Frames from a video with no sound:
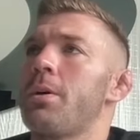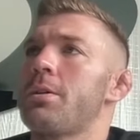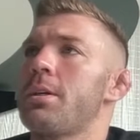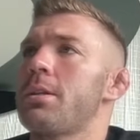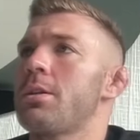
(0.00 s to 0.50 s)

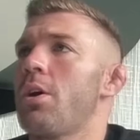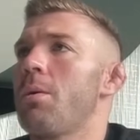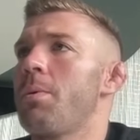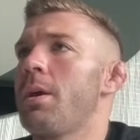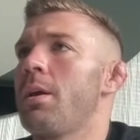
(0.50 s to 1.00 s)
process is
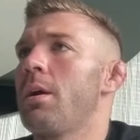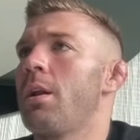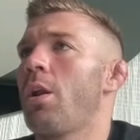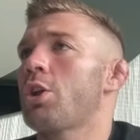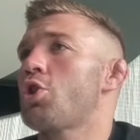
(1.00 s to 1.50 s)
going to be
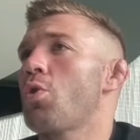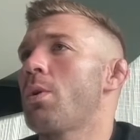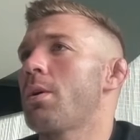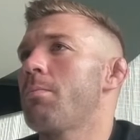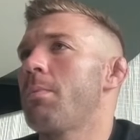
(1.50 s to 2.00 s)
a lot
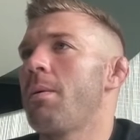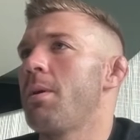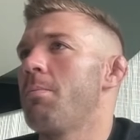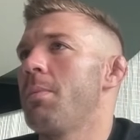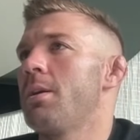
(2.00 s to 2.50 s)
shorter,
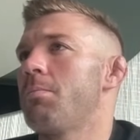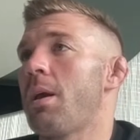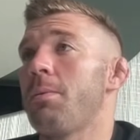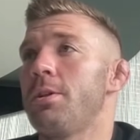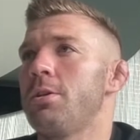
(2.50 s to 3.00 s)
maybe a minute,
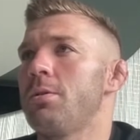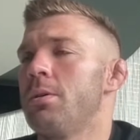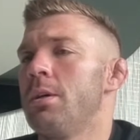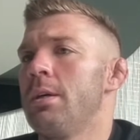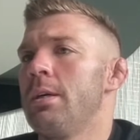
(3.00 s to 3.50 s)
maybe 2,
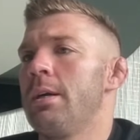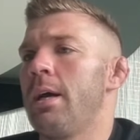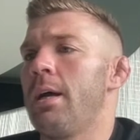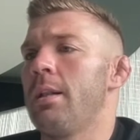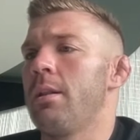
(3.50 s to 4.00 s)

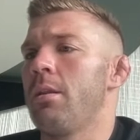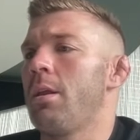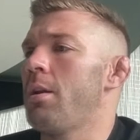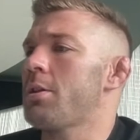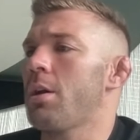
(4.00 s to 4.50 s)

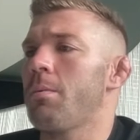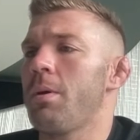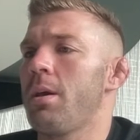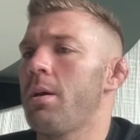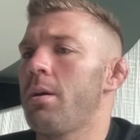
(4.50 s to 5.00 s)
and then it's going to
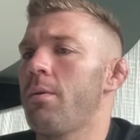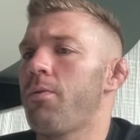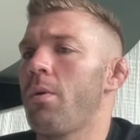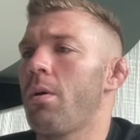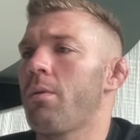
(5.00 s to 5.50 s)
be a
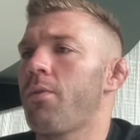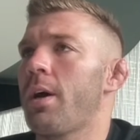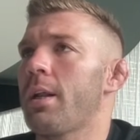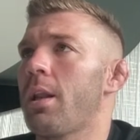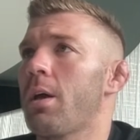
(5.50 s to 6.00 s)
full-on
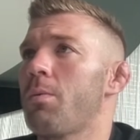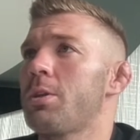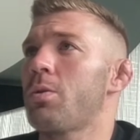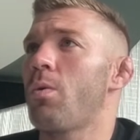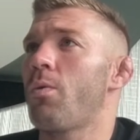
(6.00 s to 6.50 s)
fight, like
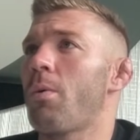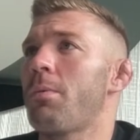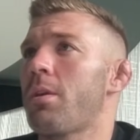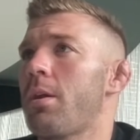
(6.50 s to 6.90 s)
we saw from